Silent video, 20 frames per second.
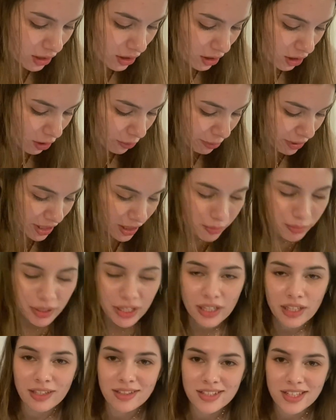I'll make
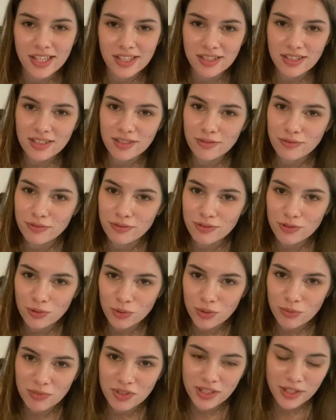my tentative
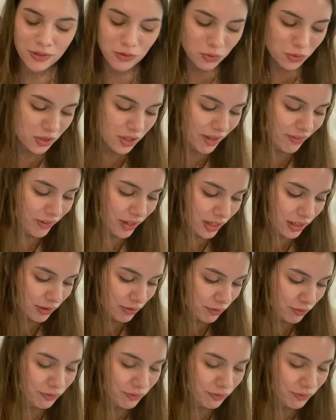dream schedule and then